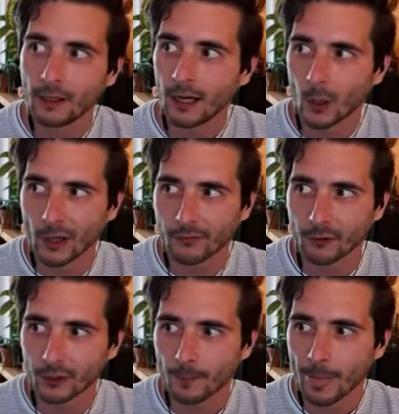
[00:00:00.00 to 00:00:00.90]

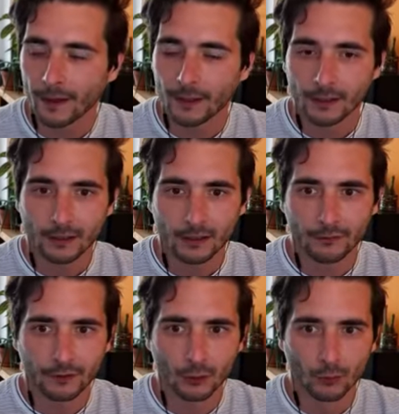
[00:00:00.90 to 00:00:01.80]
However, if
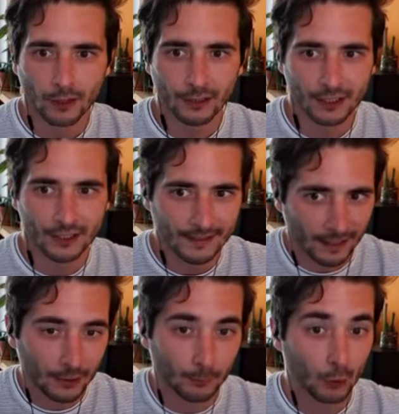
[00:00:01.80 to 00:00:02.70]
you understand
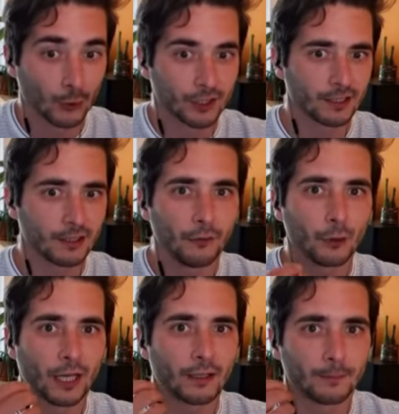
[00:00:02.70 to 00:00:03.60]
the process, if you
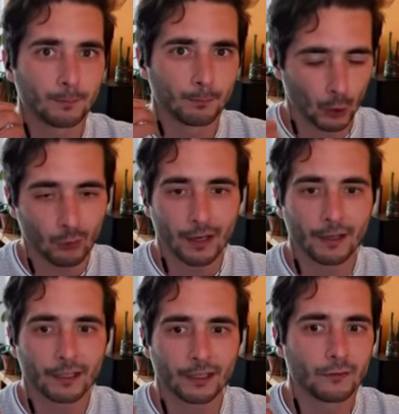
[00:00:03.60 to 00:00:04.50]
can program it,
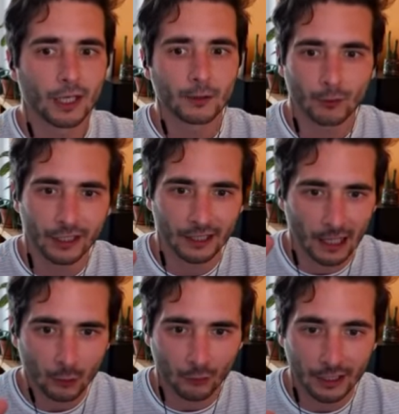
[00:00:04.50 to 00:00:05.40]
if you can create an
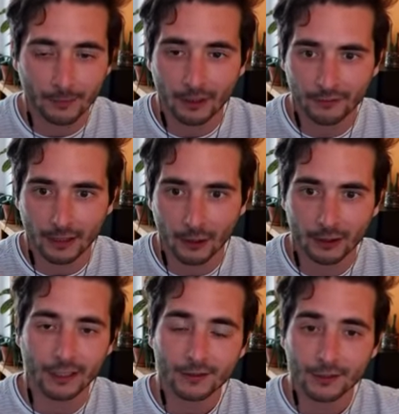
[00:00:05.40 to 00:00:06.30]
algorithm out of
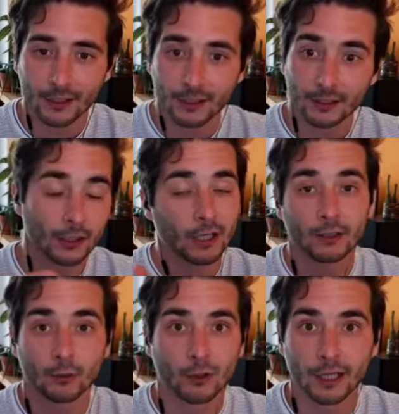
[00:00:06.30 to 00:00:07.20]
it, you can
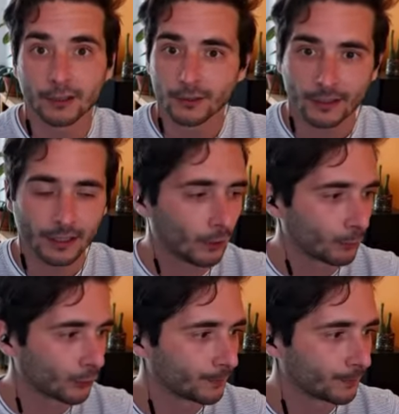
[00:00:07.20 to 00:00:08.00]
create an output.